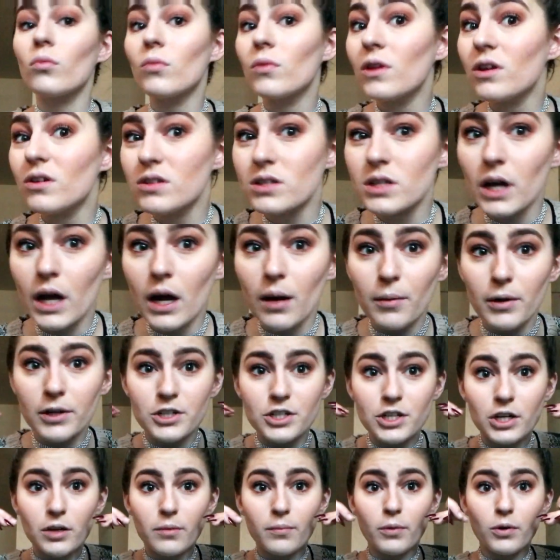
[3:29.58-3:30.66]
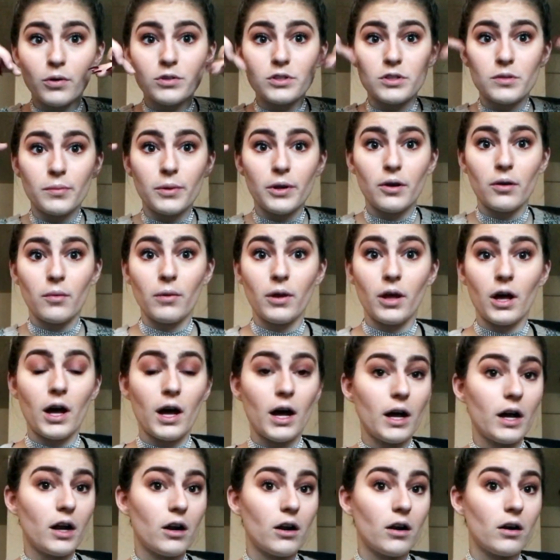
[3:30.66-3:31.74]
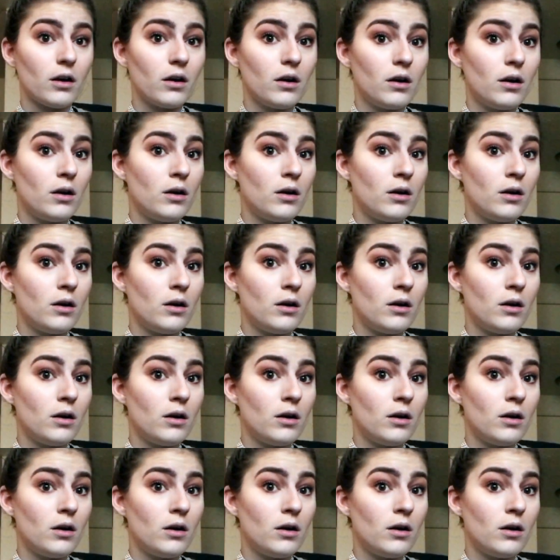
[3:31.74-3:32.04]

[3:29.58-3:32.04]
You see how my cheekbones appear to be higher,